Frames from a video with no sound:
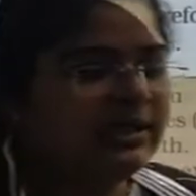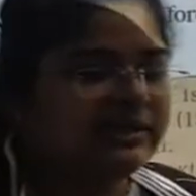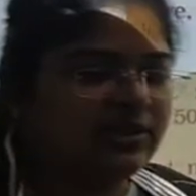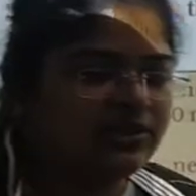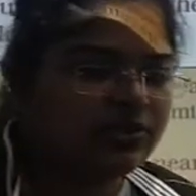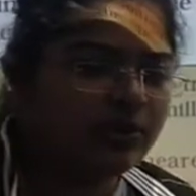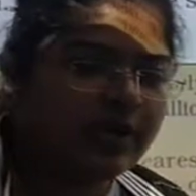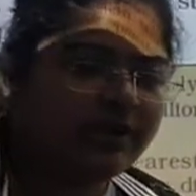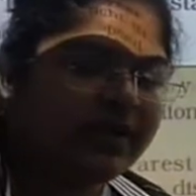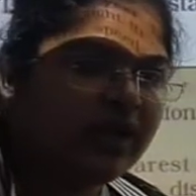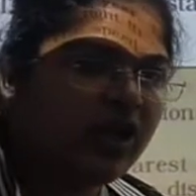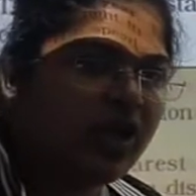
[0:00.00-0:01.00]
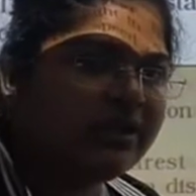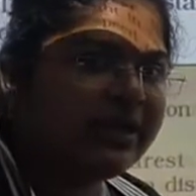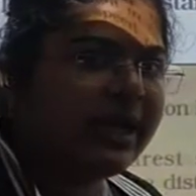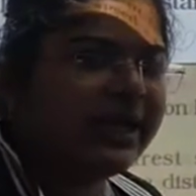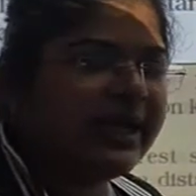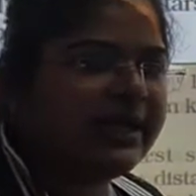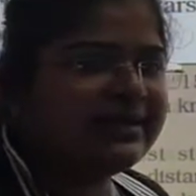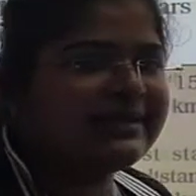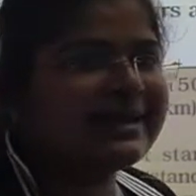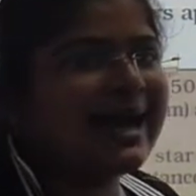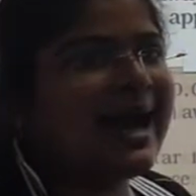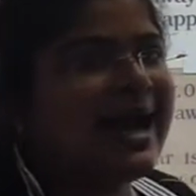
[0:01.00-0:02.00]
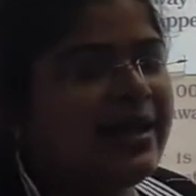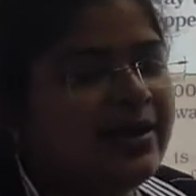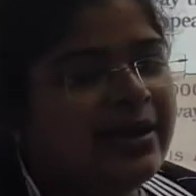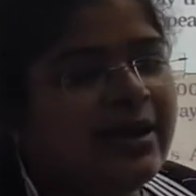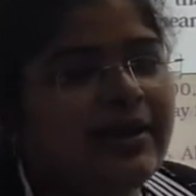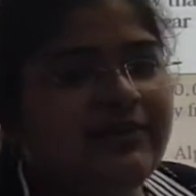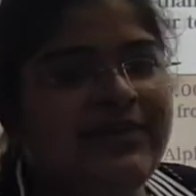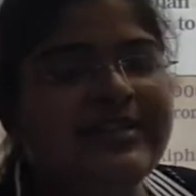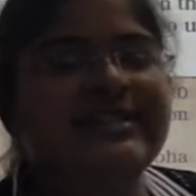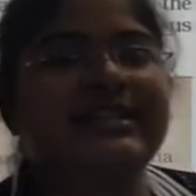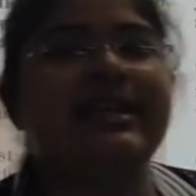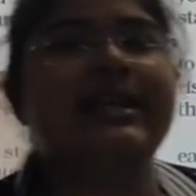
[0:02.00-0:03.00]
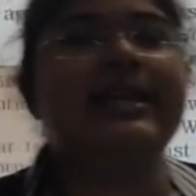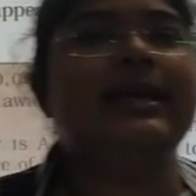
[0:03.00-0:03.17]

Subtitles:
So student, we know that in the sky we see